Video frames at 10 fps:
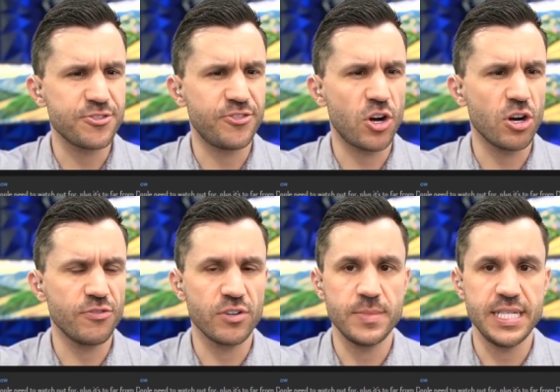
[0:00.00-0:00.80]
far
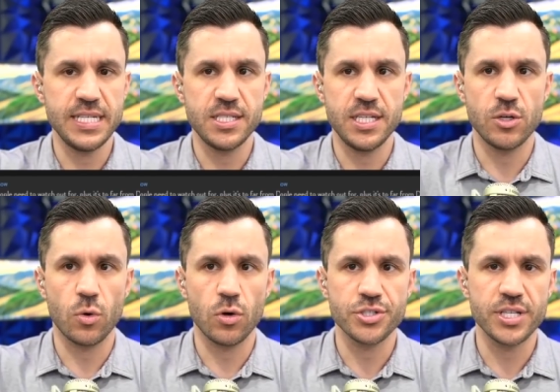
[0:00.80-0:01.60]
from DC
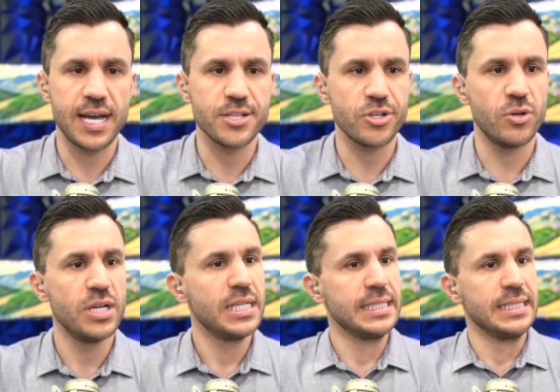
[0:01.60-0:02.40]
courts. Yeah, so
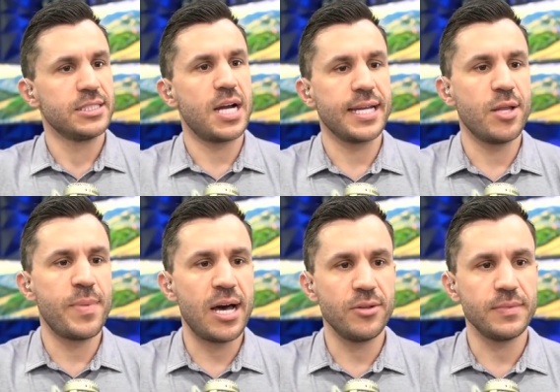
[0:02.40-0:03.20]
talking
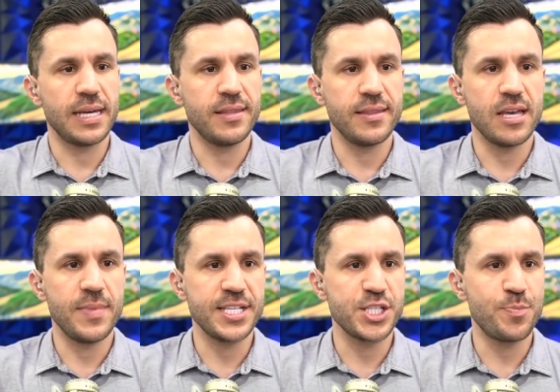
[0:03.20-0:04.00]
about, I think, them
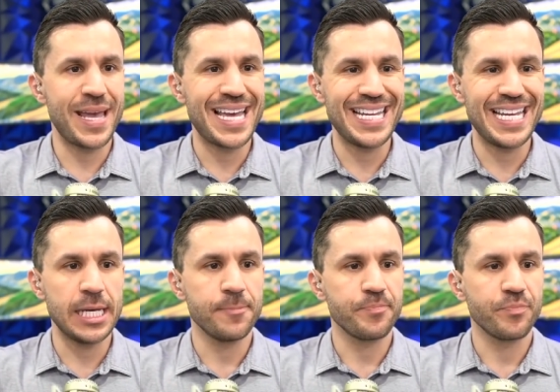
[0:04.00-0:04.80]

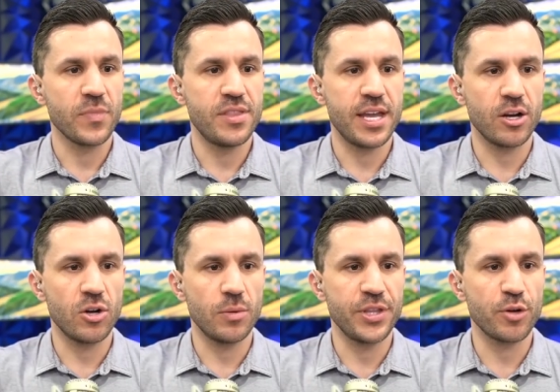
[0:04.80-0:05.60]
expanding
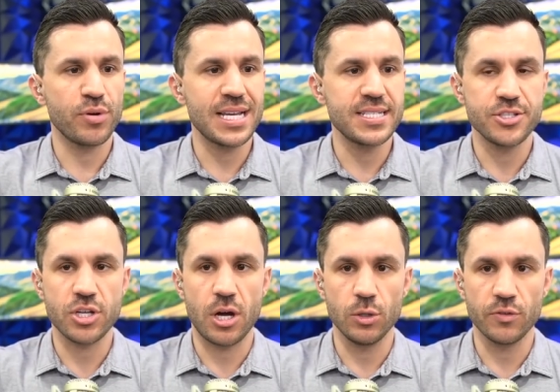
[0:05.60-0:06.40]
their presence
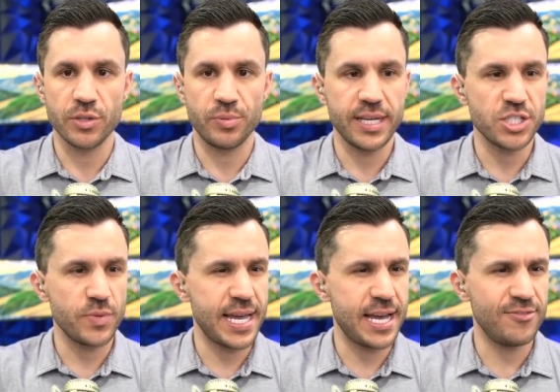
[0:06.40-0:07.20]
all over the place.
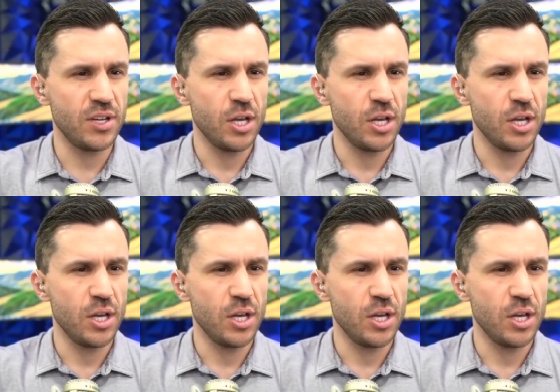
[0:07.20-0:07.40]
We have